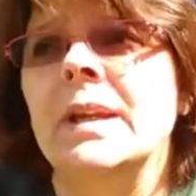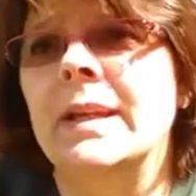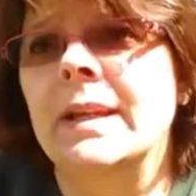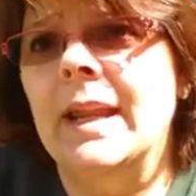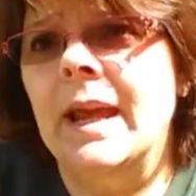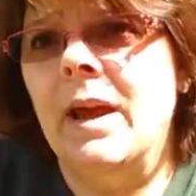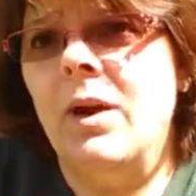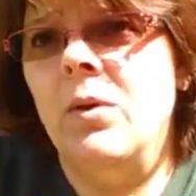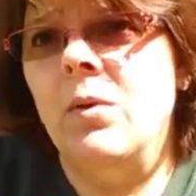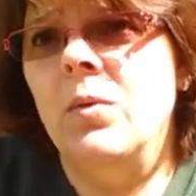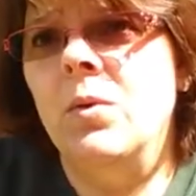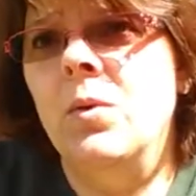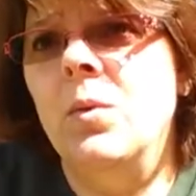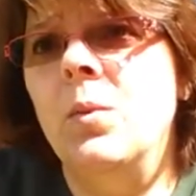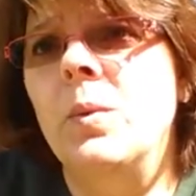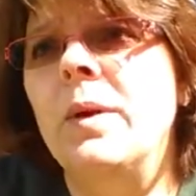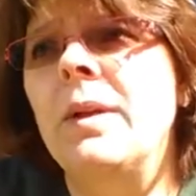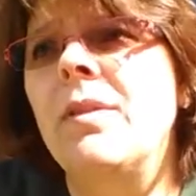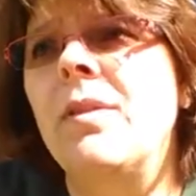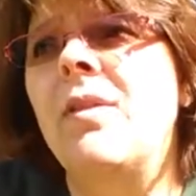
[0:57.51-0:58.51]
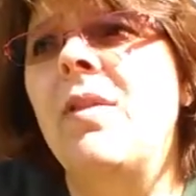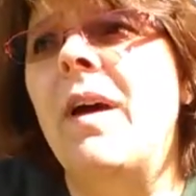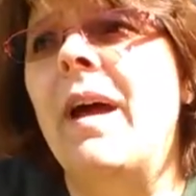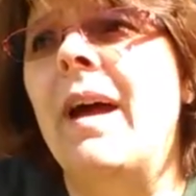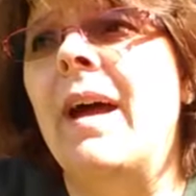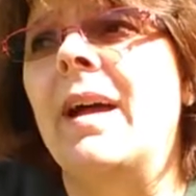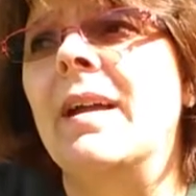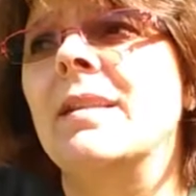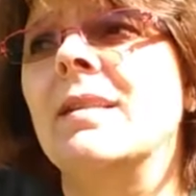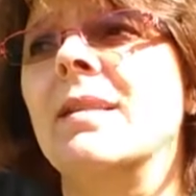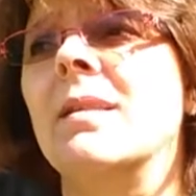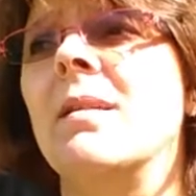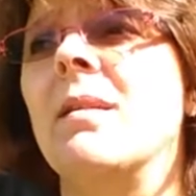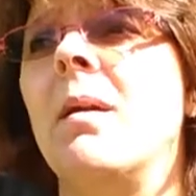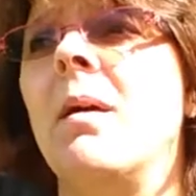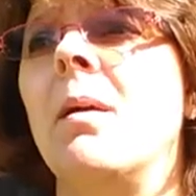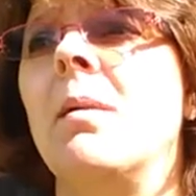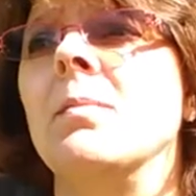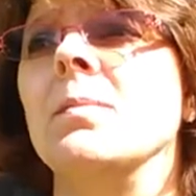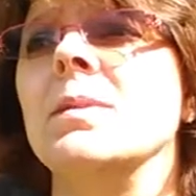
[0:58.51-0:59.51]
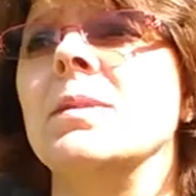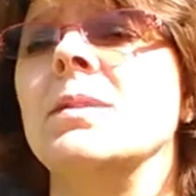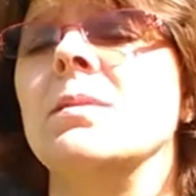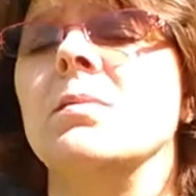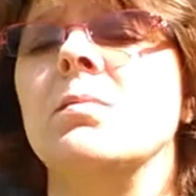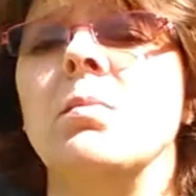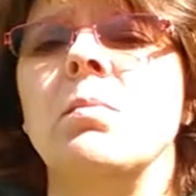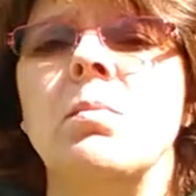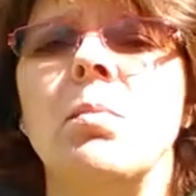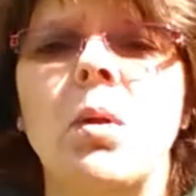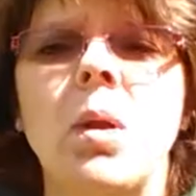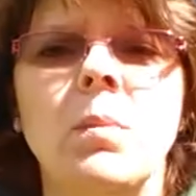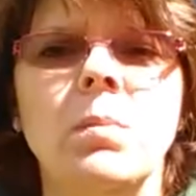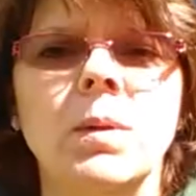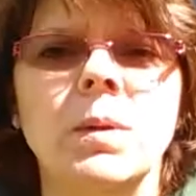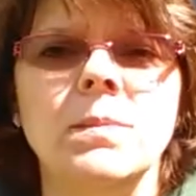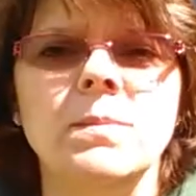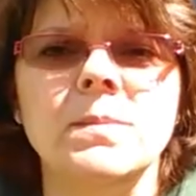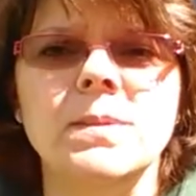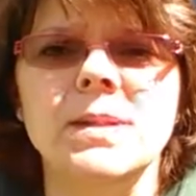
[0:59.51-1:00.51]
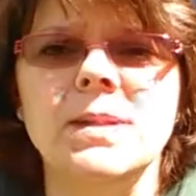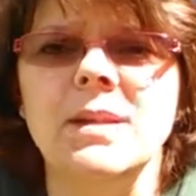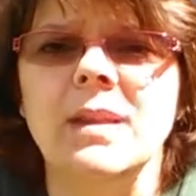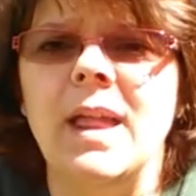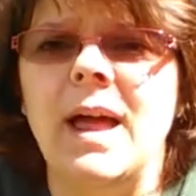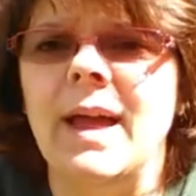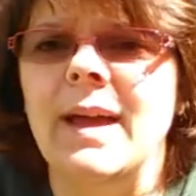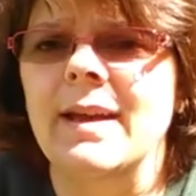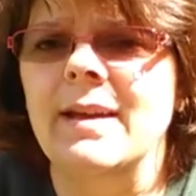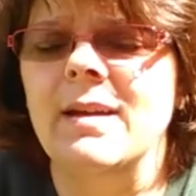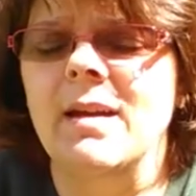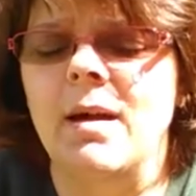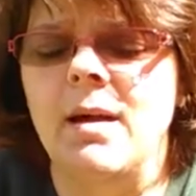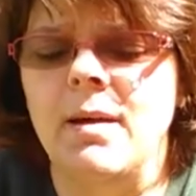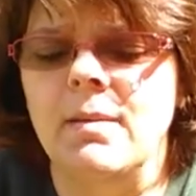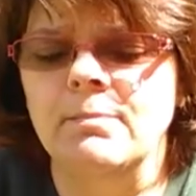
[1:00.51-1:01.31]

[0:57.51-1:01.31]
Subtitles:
Now, with that comes problems like